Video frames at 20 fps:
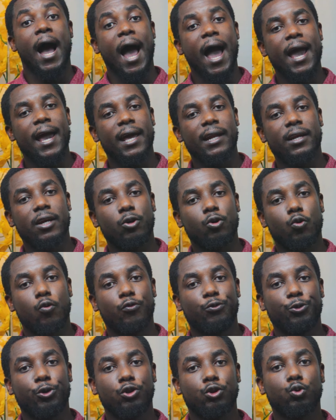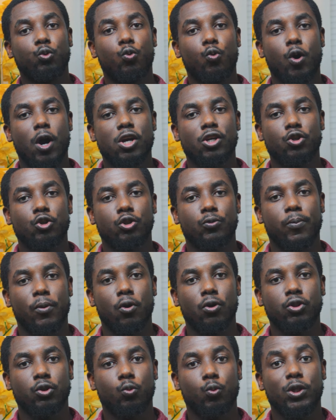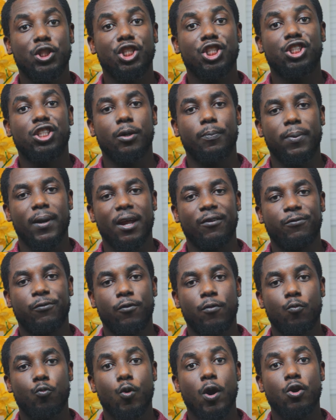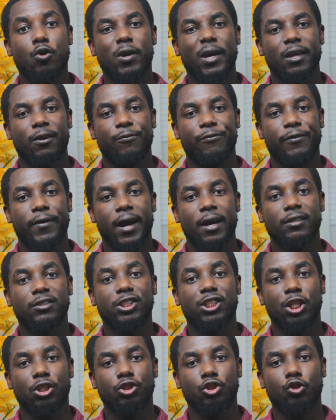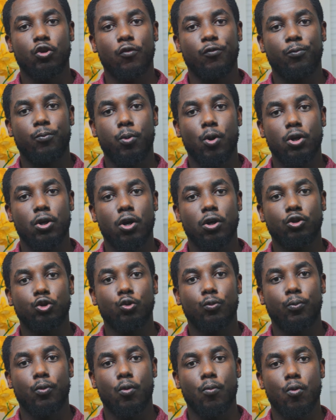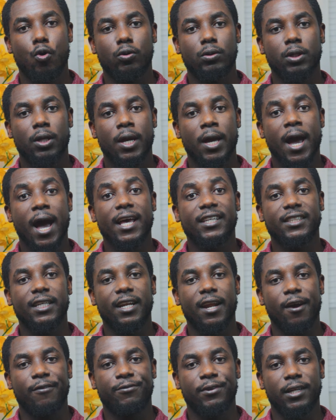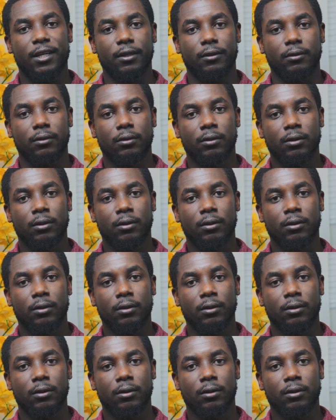headed over to Warriors Plus, which is a platform where you can find tons of product to promote as an affiliate.